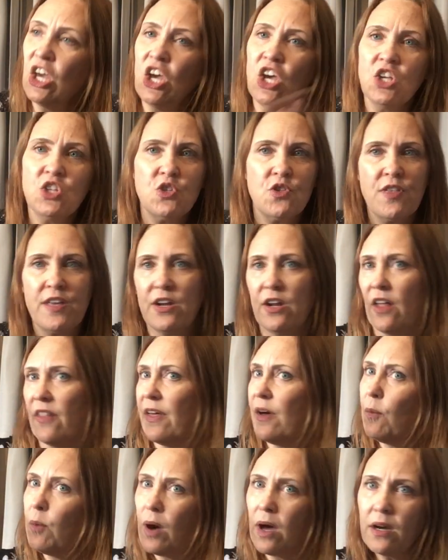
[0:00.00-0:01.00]
So then all
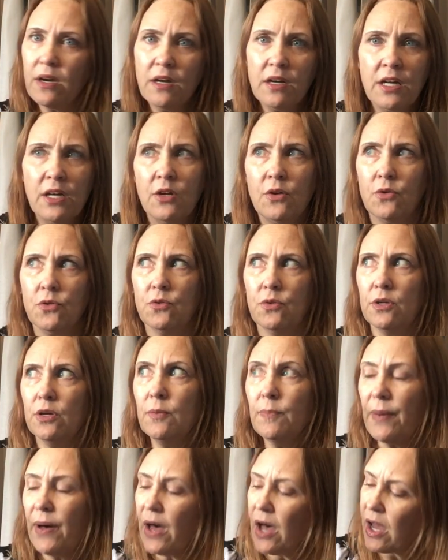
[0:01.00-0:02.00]
that water can go through your
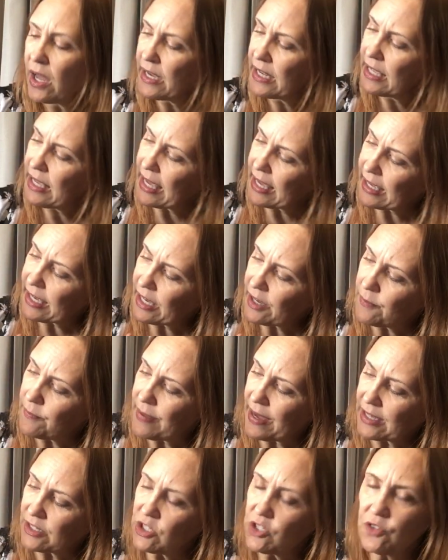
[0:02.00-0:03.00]
body and come
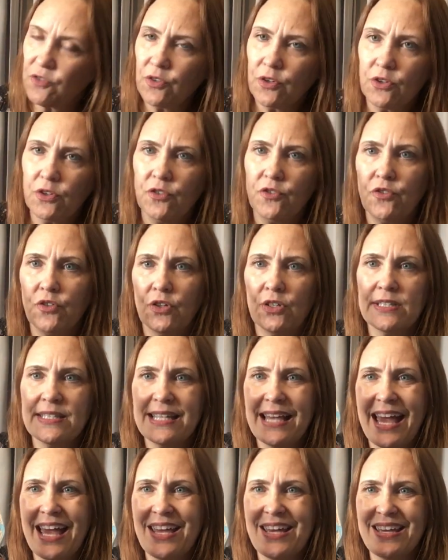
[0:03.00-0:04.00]
back to your vocal folds
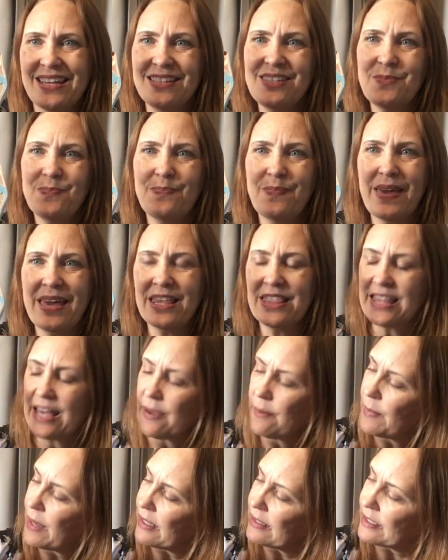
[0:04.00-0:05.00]
and make
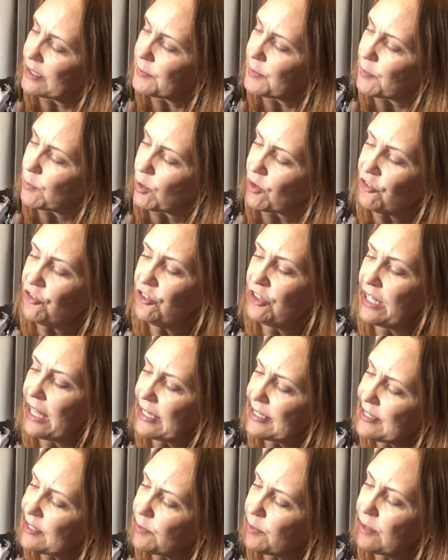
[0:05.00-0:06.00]
them a little bit more
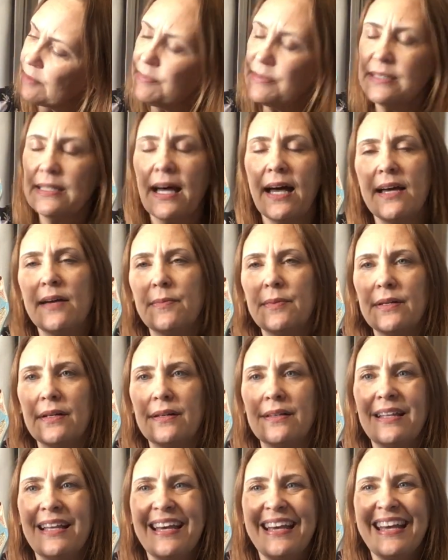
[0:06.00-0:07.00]
flexible,
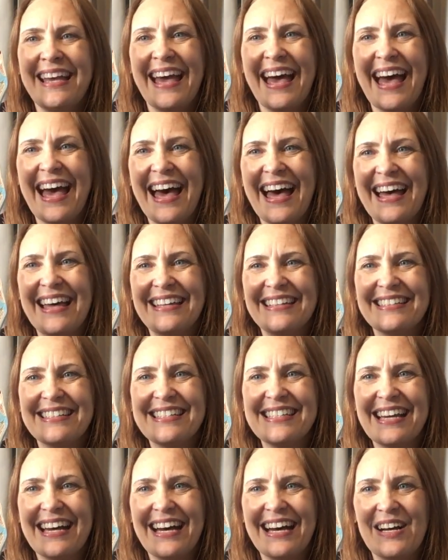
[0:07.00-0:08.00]
pliable, and
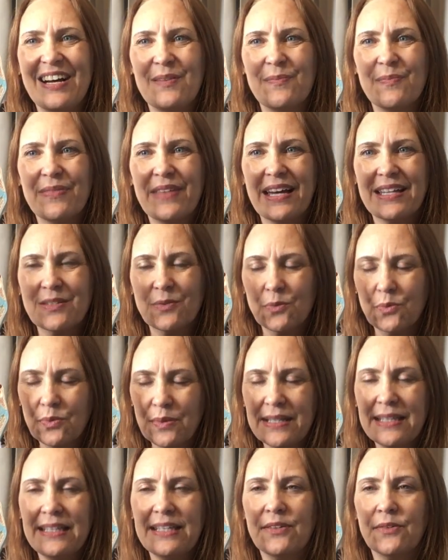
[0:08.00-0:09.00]
that's
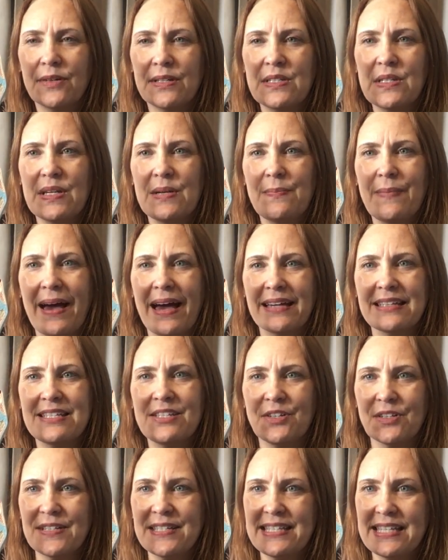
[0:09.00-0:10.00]
really going to impact
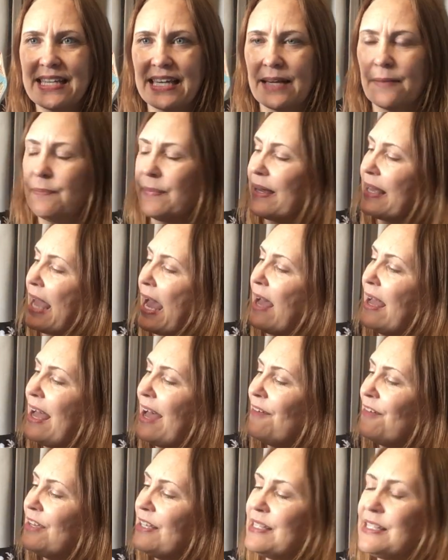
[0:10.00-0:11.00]
your singing. But yeah,
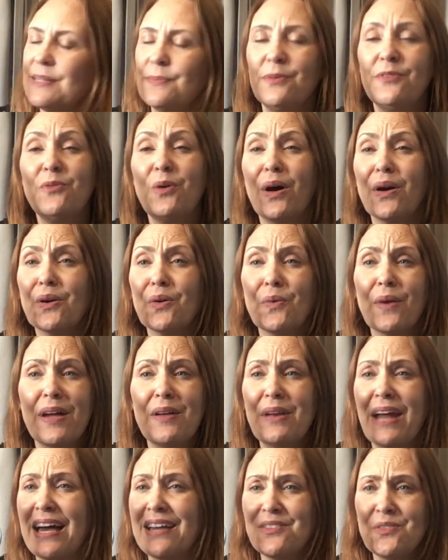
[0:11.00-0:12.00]
having a sip of water right
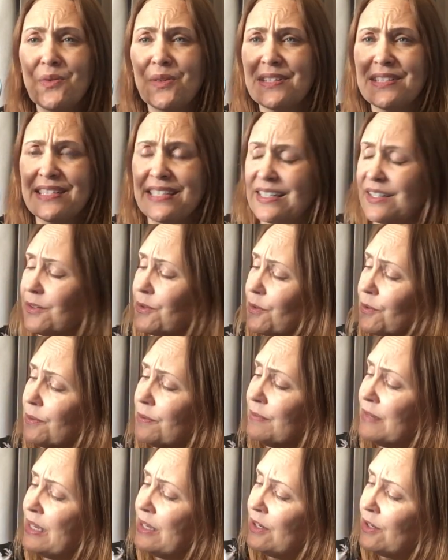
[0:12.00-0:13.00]
as you are singing or
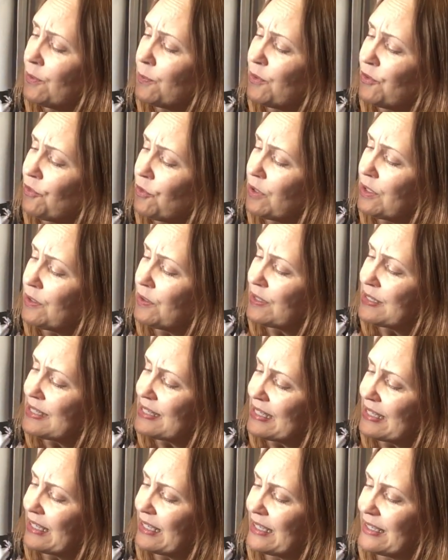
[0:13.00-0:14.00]
before you are
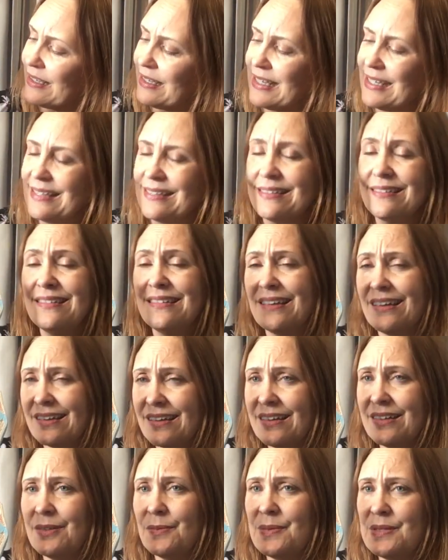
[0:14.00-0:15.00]
singing is not
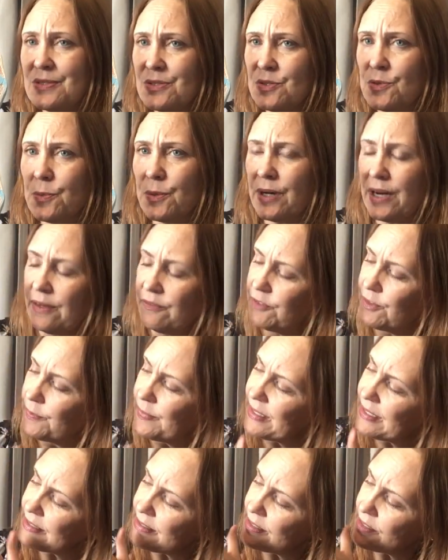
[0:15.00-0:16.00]
going to be super helpful
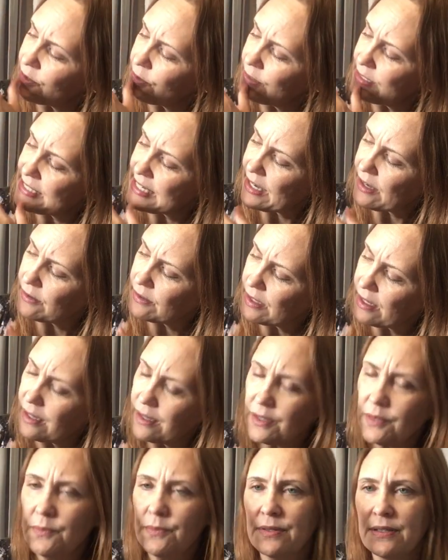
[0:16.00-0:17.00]
because it's going down a
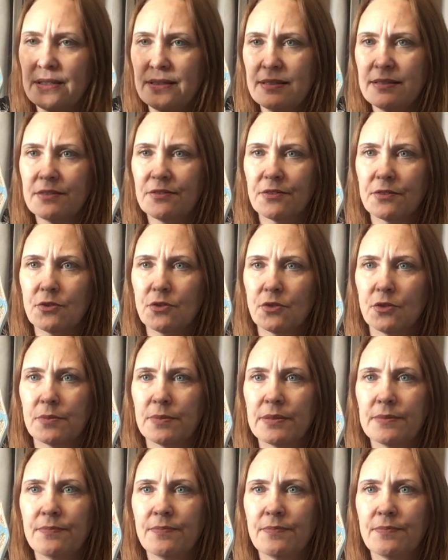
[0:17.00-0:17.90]
completely different tube.